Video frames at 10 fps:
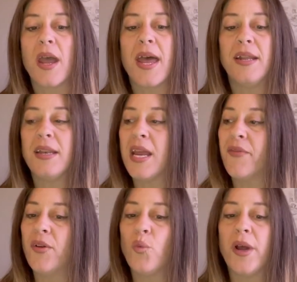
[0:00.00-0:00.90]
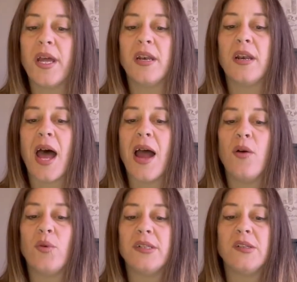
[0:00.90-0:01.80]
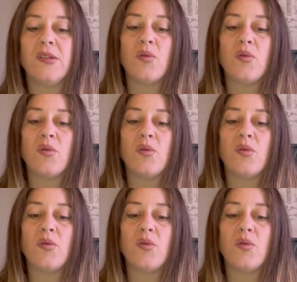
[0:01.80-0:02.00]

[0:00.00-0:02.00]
And even when I was